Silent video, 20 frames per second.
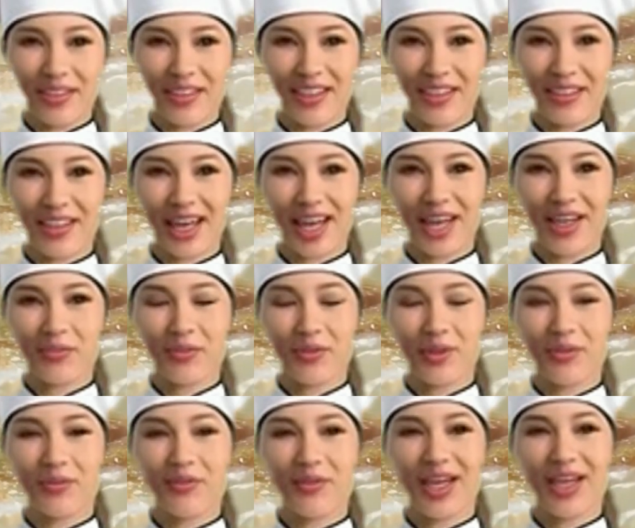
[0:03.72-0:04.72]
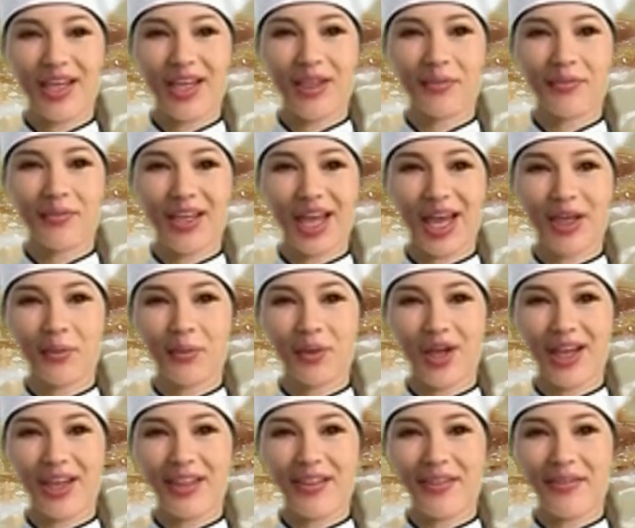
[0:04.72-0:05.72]
delightful flaky
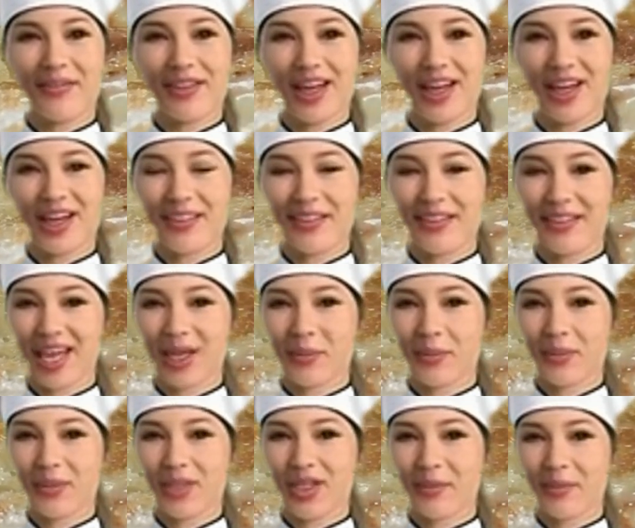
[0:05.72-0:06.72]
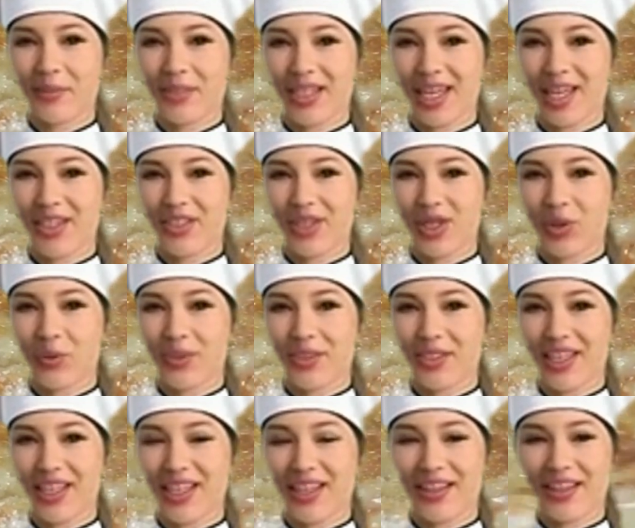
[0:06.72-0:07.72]
flatbread, a staple in Malaysian
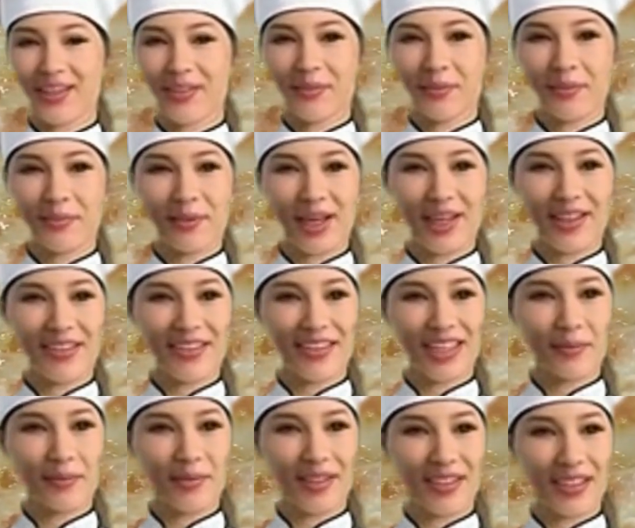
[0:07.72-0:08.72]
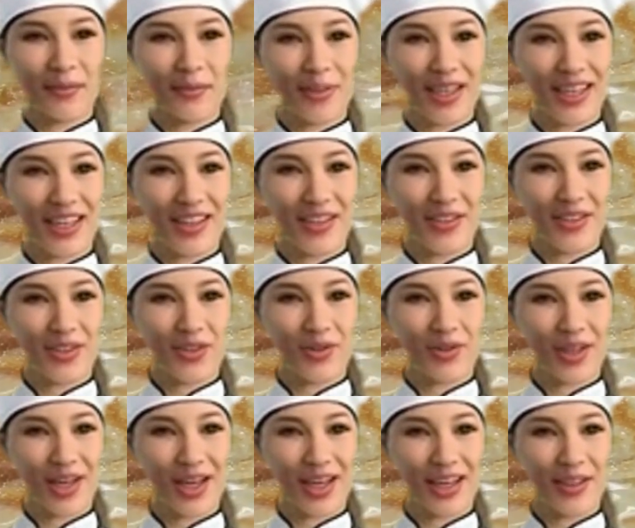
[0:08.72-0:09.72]
cuisine, might seem intimidating to
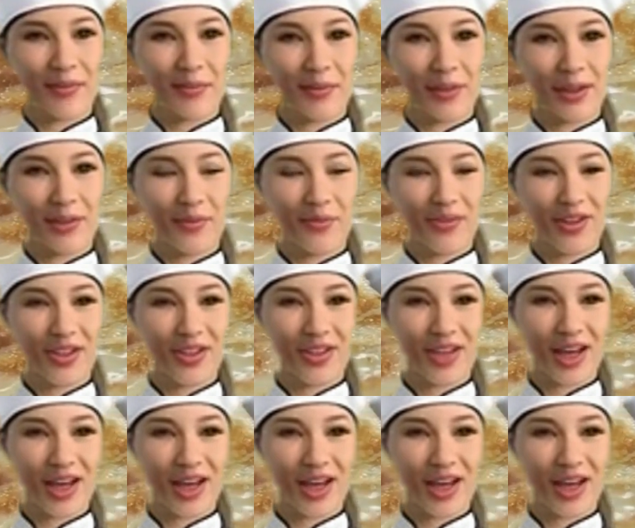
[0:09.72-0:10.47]
create, but fear